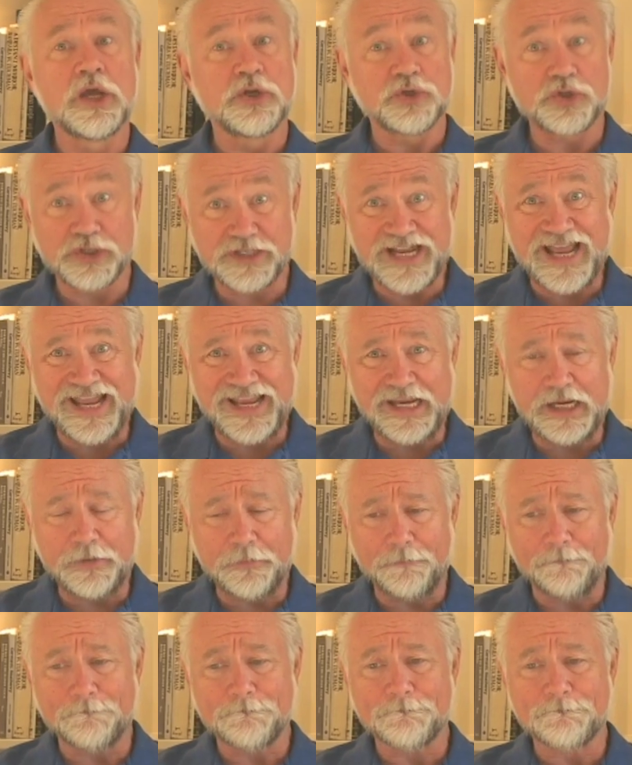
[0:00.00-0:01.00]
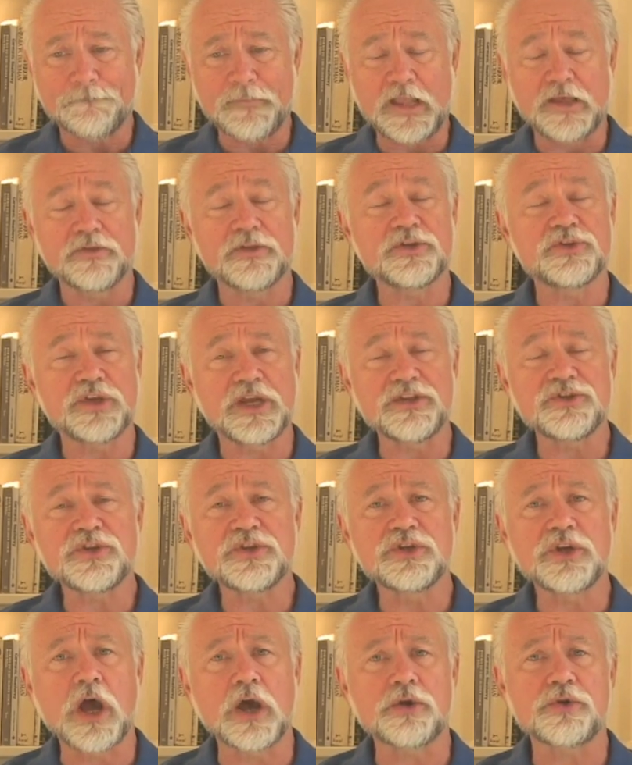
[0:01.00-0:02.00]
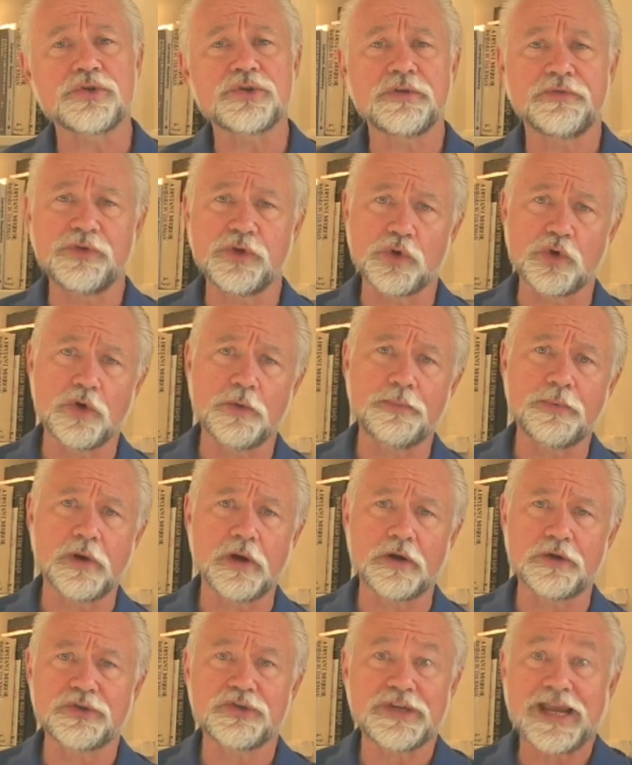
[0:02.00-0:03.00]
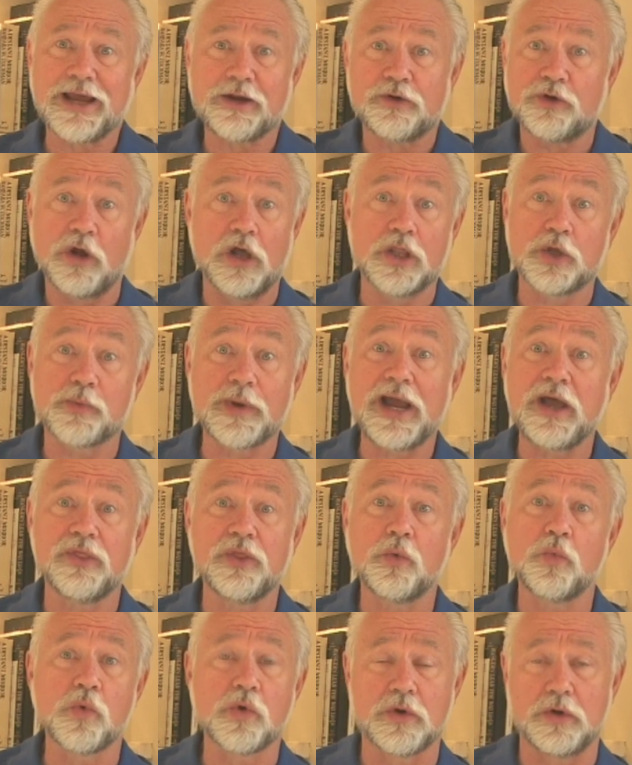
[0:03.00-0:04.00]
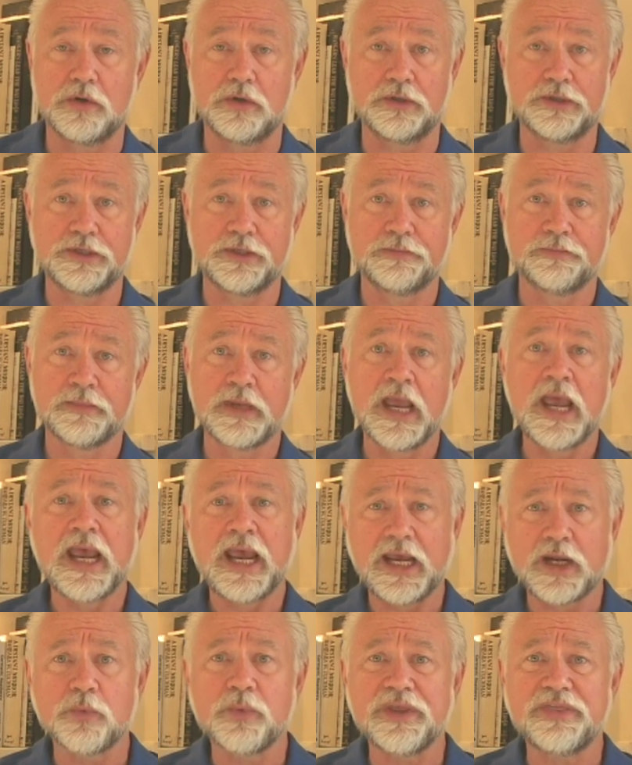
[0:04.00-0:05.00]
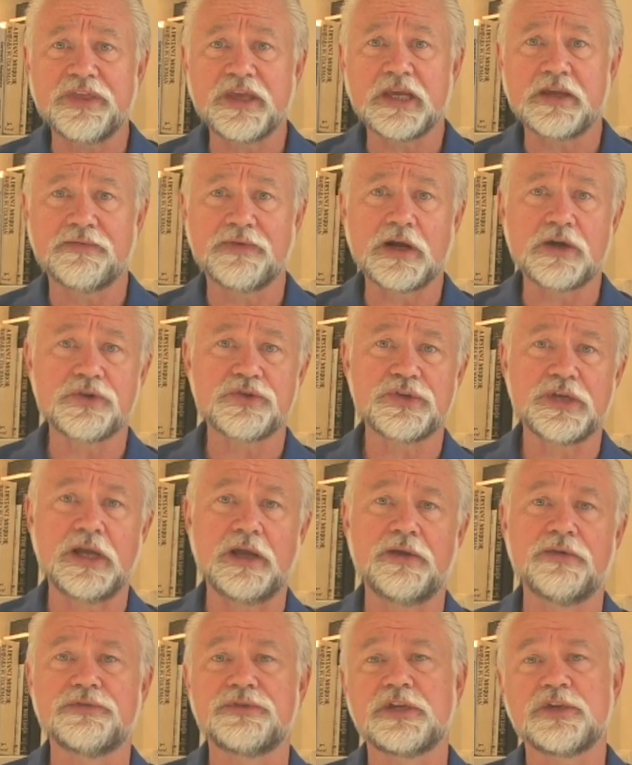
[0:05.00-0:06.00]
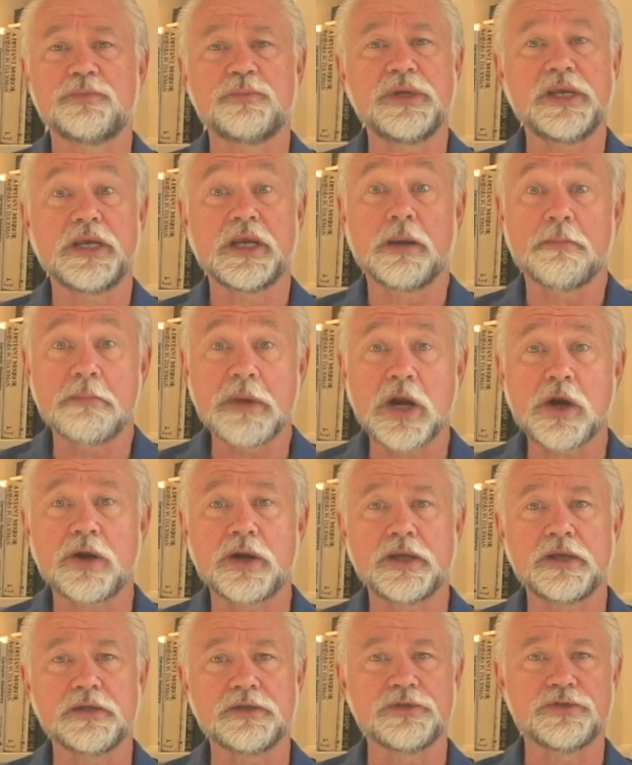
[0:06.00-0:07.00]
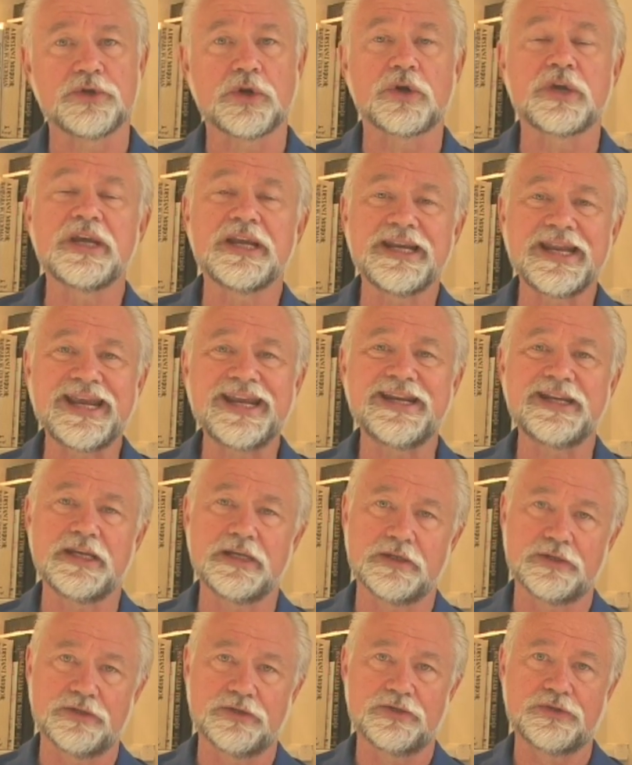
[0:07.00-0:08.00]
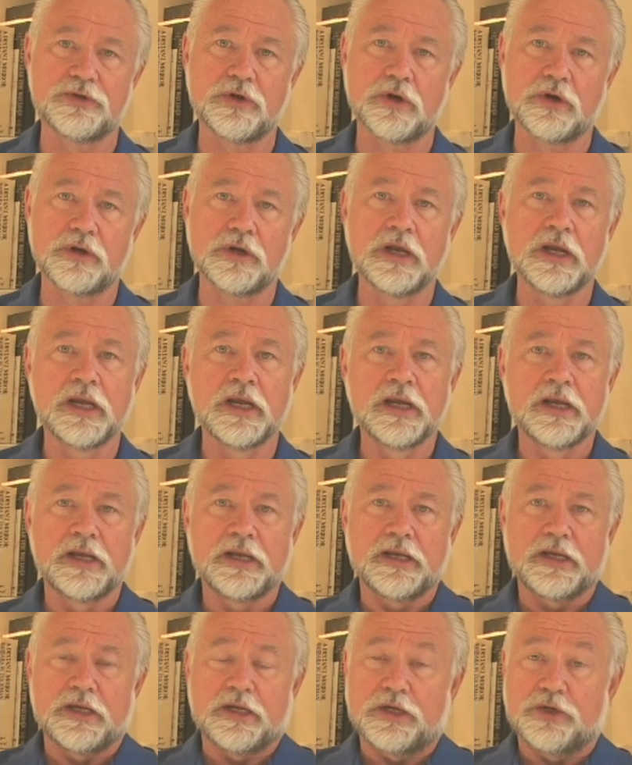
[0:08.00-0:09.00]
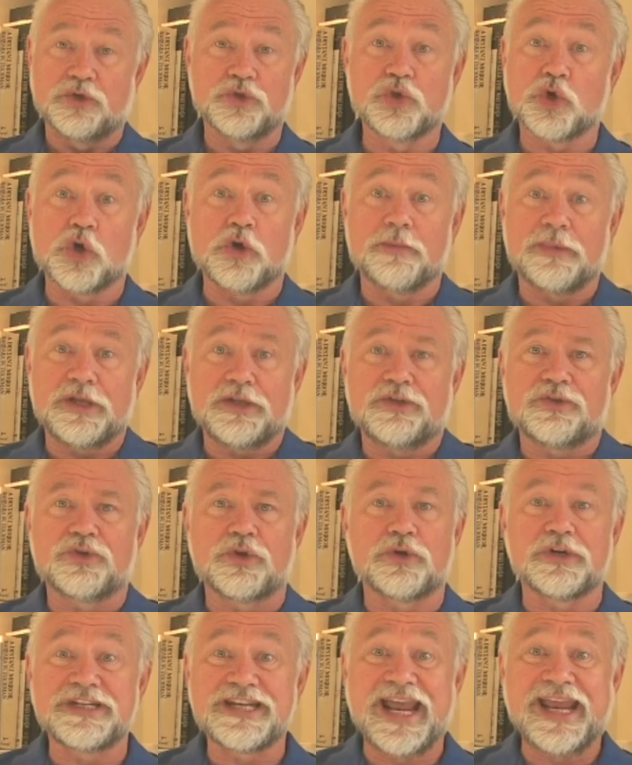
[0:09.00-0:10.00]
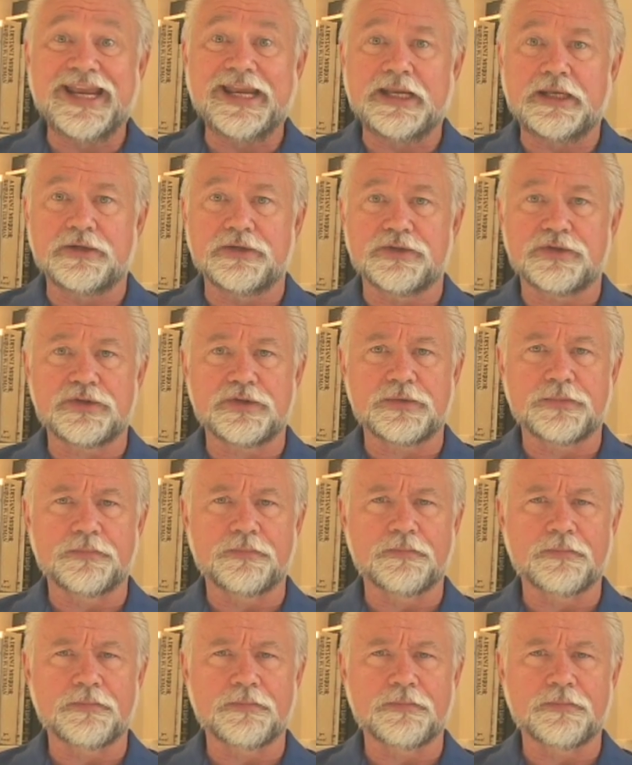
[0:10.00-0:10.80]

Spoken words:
Today, the sons and daughters of Europe are scattered all around the world, and we think of ourselves as being Americans or Canadians or Germans or Danes.